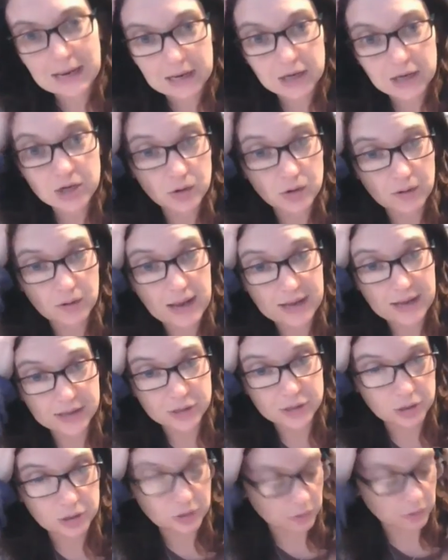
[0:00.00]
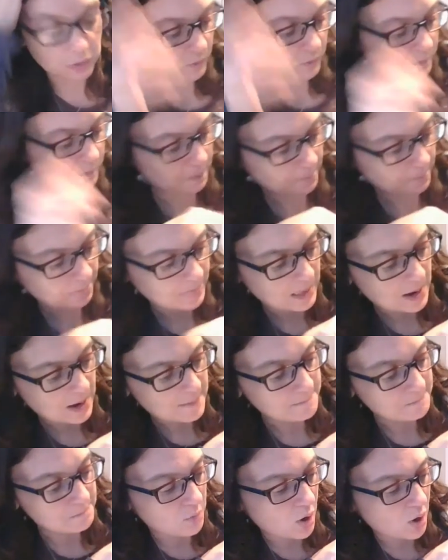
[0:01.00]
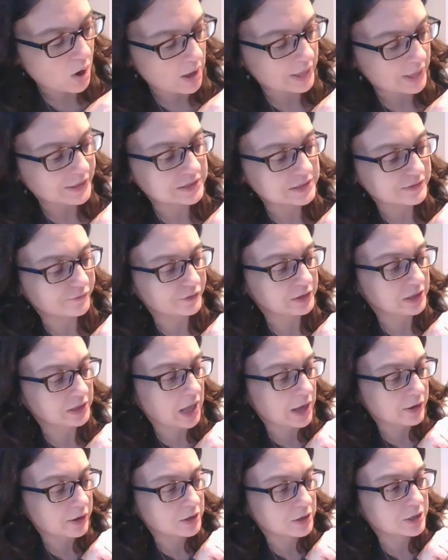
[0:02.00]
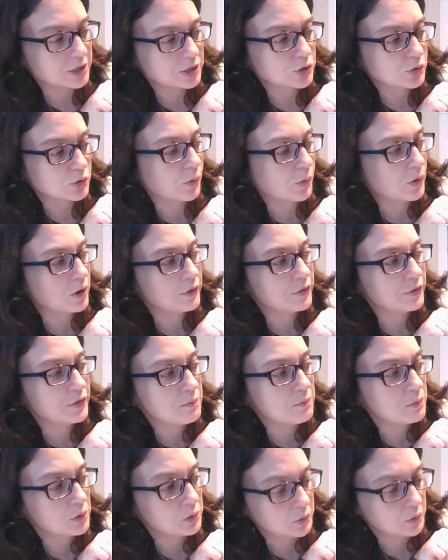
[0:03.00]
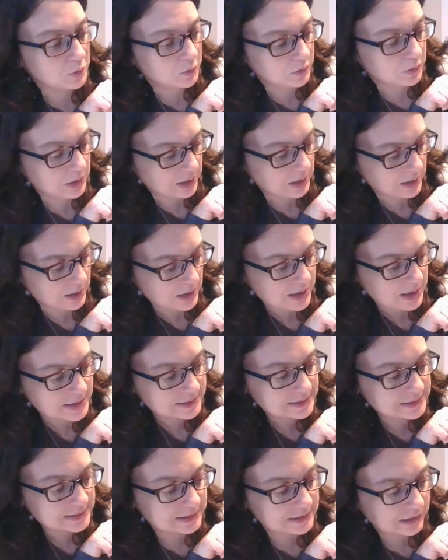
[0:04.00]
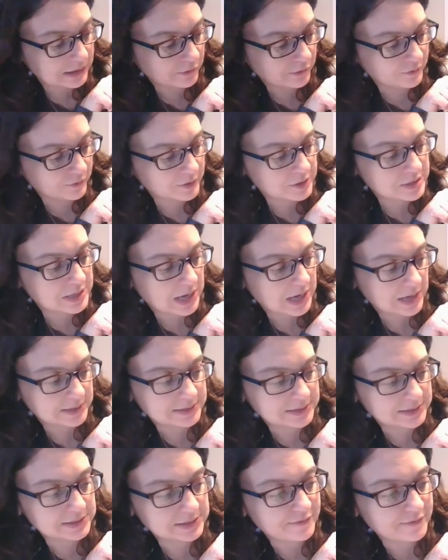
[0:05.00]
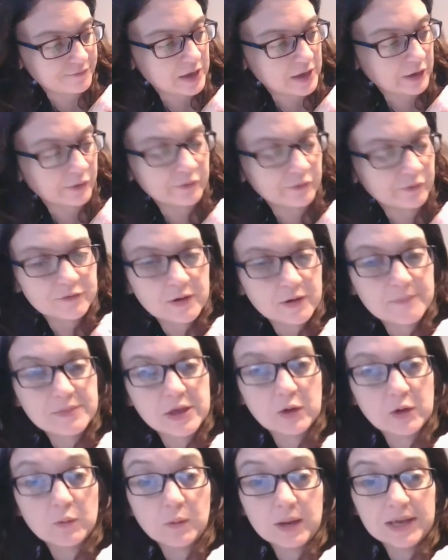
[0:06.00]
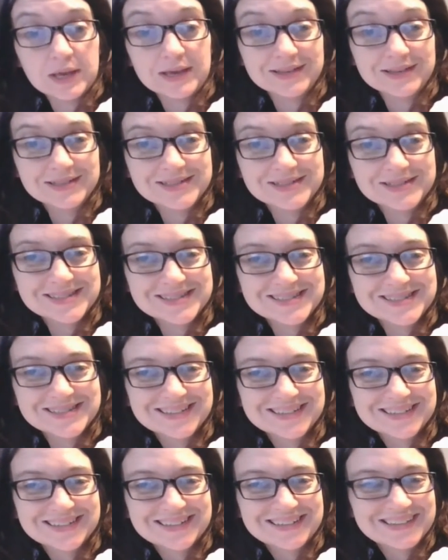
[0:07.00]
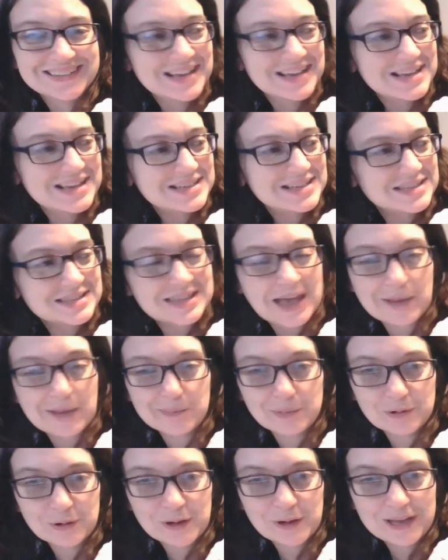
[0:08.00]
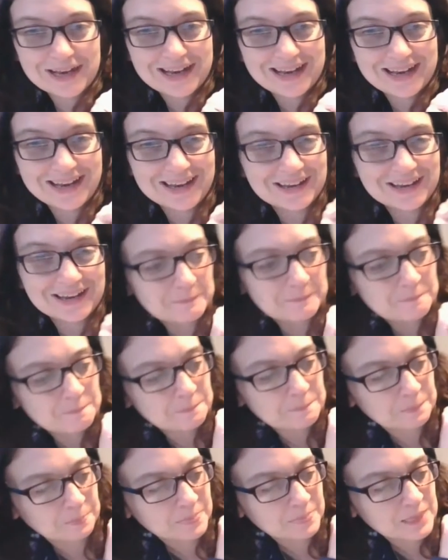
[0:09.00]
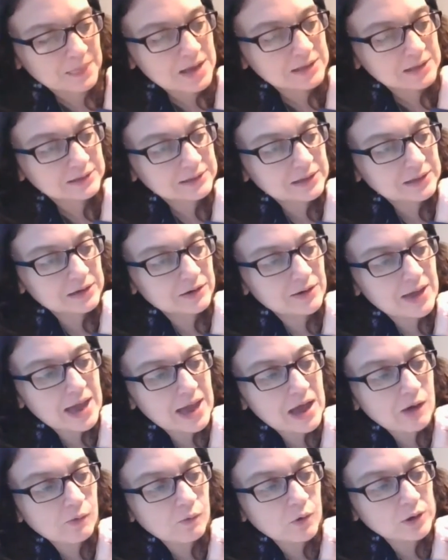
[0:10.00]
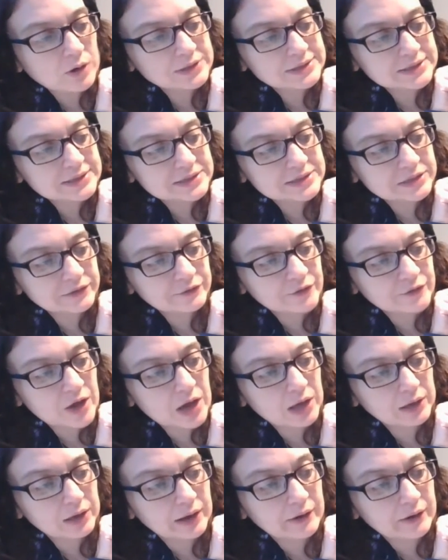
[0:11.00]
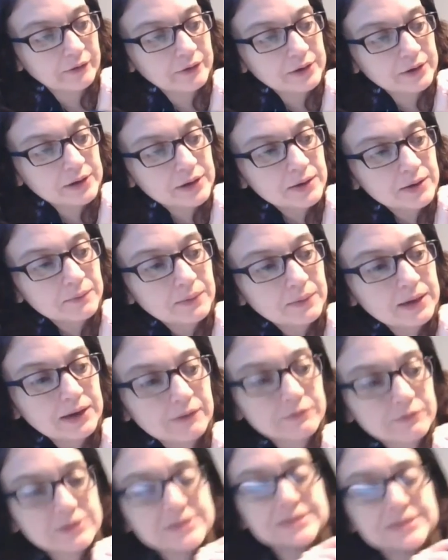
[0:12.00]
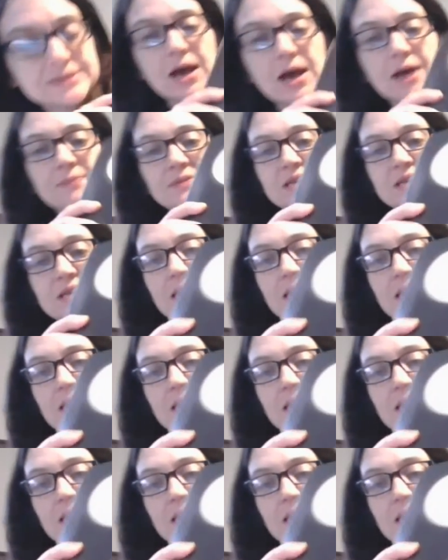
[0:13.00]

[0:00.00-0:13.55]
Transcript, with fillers: in your head too. Moths fluttered toward the moon. Silver dust fell from their wings. Isn't that pretty? Little Owl wanted to follow, but it was time to